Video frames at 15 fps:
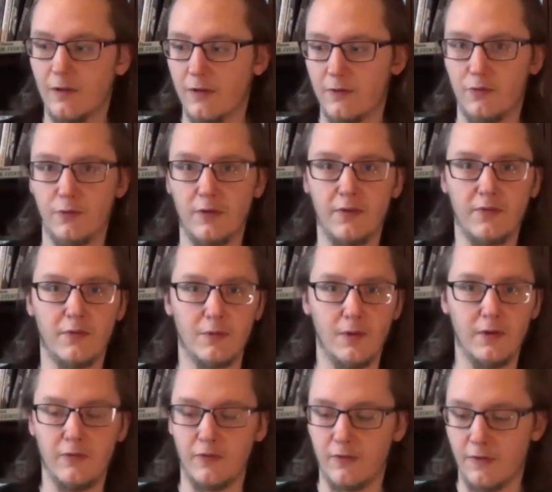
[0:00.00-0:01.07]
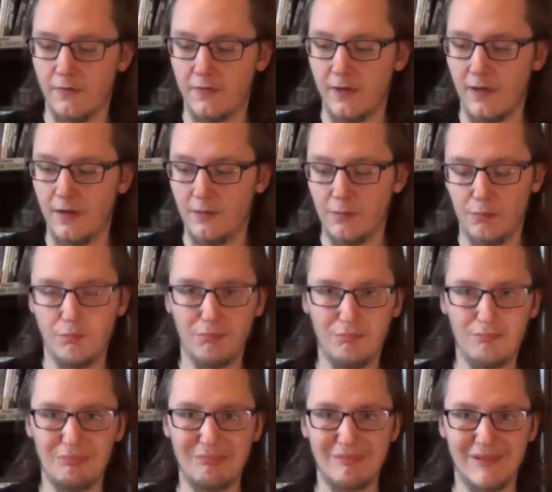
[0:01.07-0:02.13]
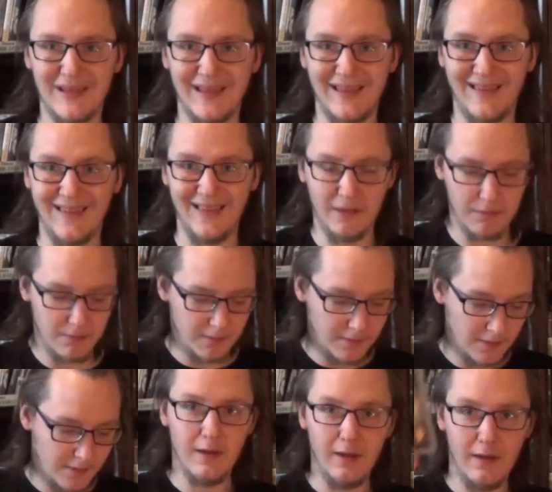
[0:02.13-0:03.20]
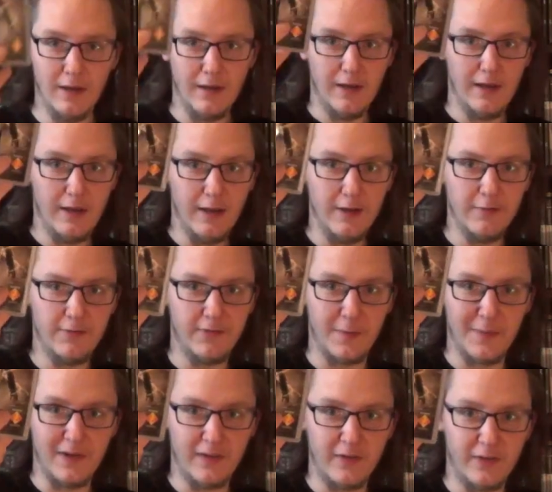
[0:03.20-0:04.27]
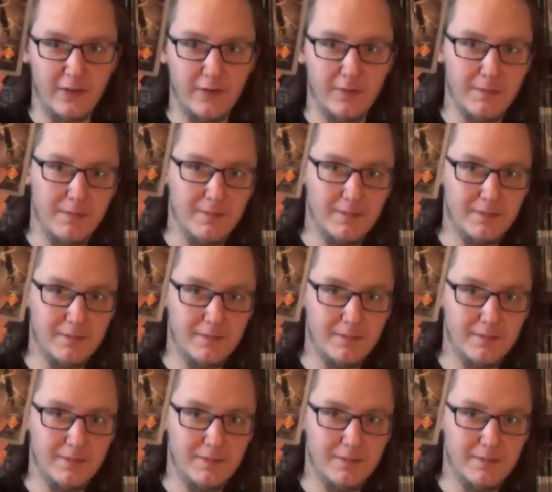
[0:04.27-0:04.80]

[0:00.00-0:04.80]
Got two different versions of it now. Mm-hmm. Infamous.